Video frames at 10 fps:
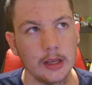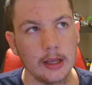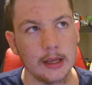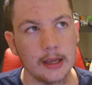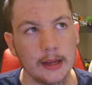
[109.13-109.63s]

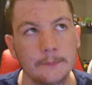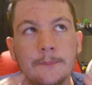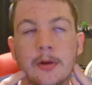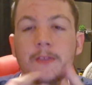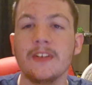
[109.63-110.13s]
it
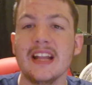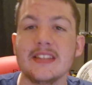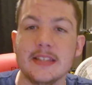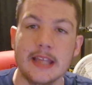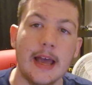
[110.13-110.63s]

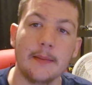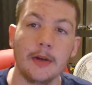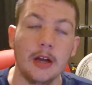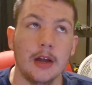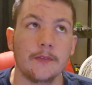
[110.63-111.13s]
prevents
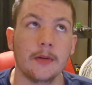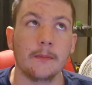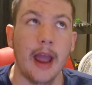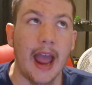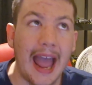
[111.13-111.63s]
them
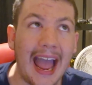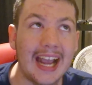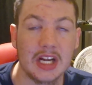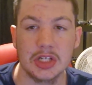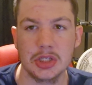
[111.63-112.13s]
from
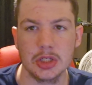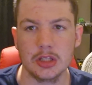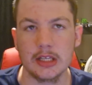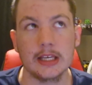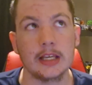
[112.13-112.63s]

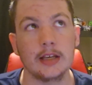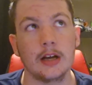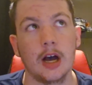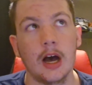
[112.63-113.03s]
actually